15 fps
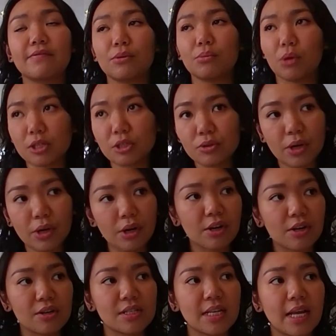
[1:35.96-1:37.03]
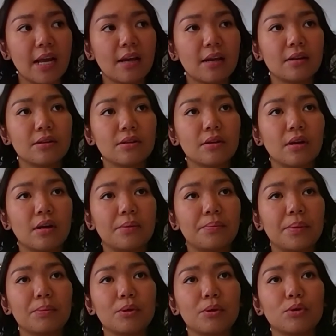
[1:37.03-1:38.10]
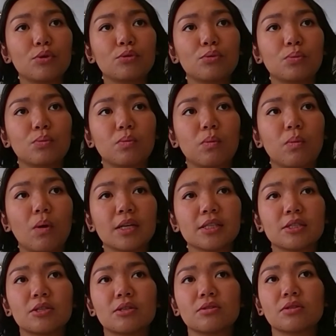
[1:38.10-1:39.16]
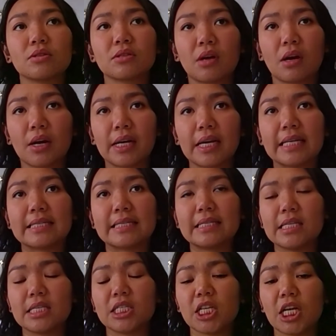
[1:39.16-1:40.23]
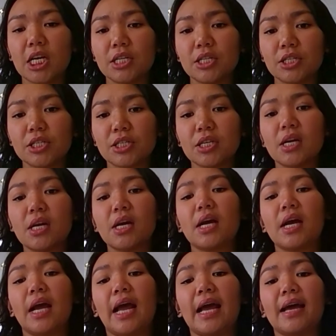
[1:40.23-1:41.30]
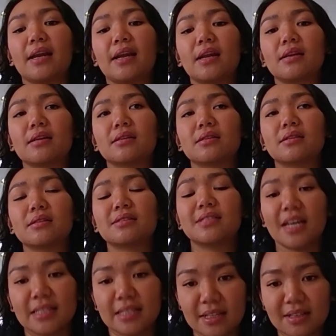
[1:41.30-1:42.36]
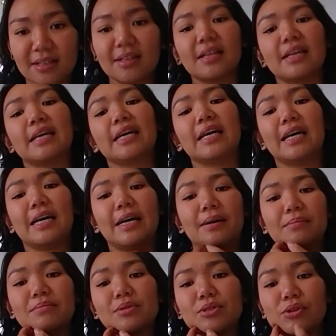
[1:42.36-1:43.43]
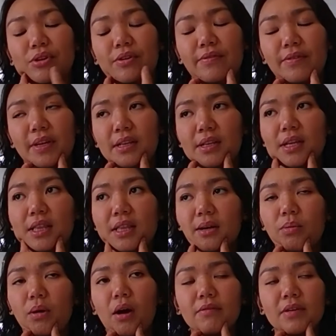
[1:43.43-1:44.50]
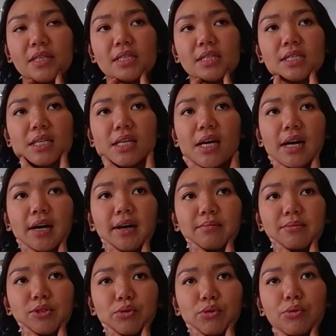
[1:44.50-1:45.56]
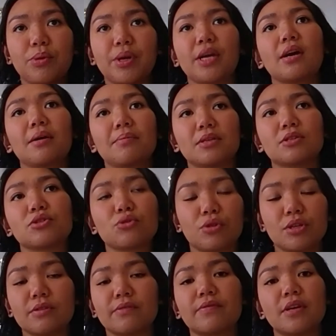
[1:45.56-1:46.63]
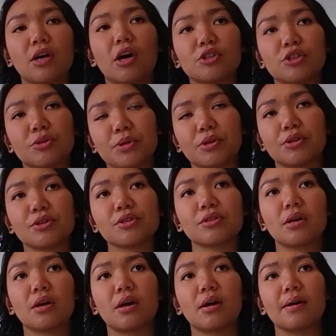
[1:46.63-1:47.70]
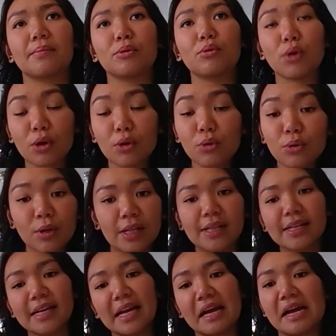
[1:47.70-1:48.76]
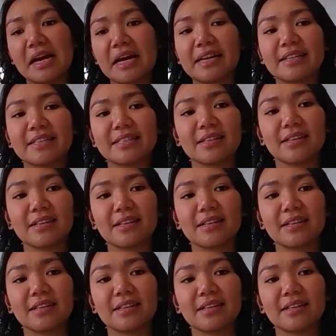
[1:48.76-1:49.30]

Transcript: Brunswickers and people who want to start and see a change and does it sort of in their province. So we're bringing up the stories of entrepreneurs who are cool, and